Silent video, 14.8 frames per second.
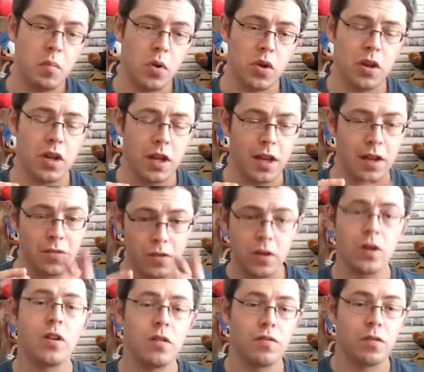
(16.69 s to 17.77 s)
But if
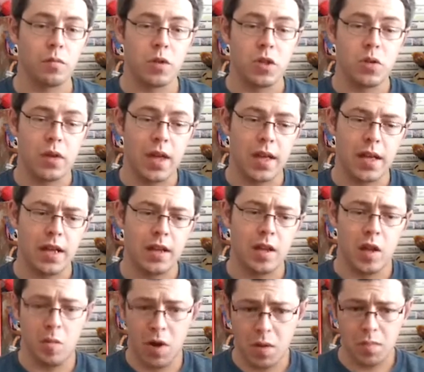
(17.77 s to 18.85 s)
you're not from the
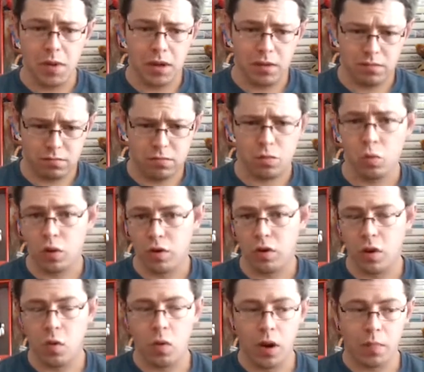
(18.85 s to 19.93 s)
UK, you might be
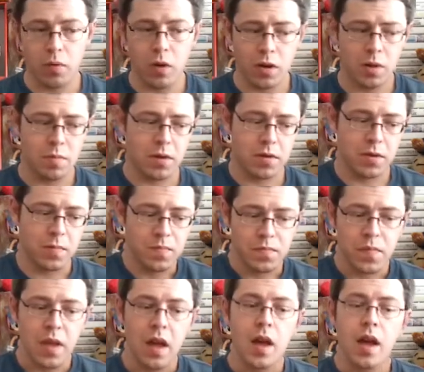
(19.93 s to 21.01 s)
wondering what I'm talking
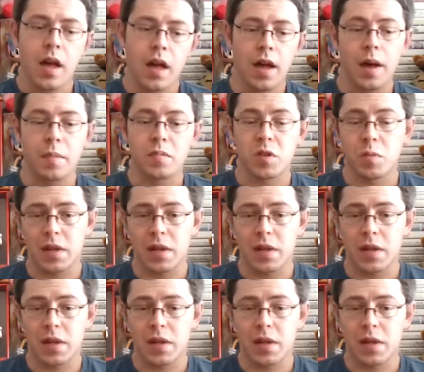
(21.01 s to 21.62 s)
about.